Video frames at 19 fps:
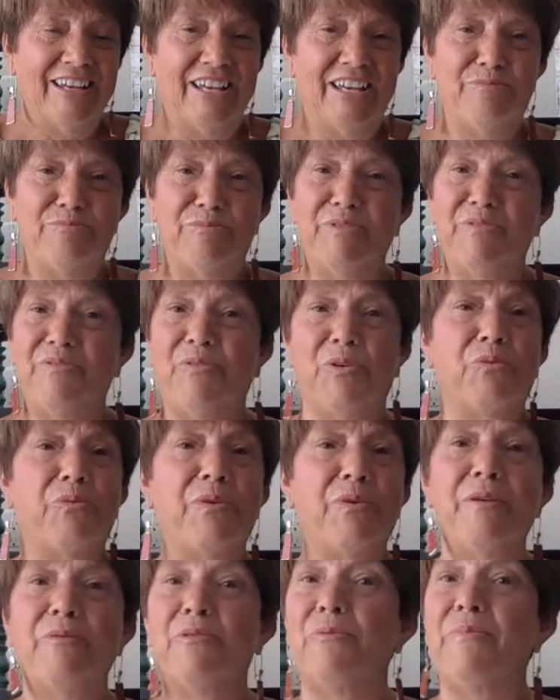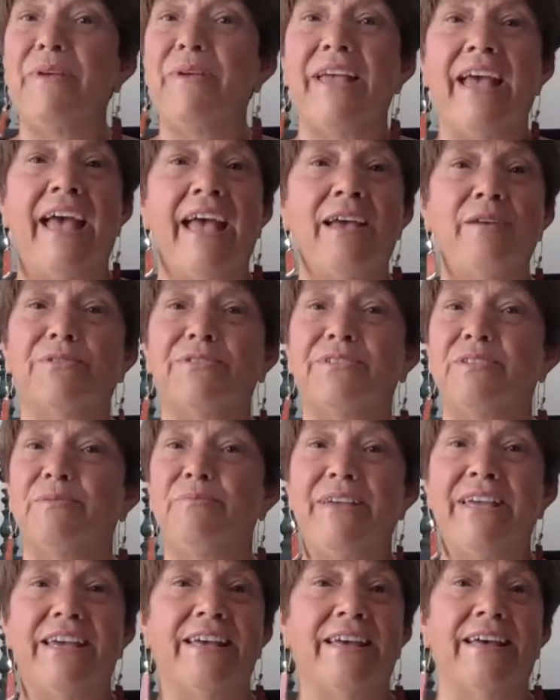before we will be able to
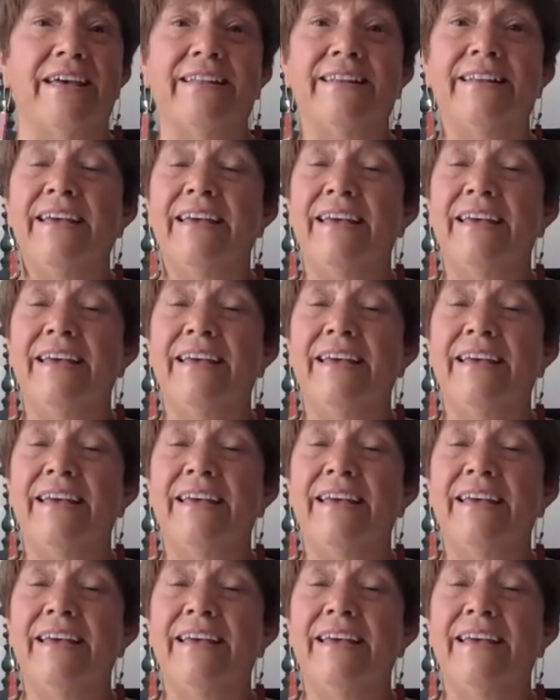be in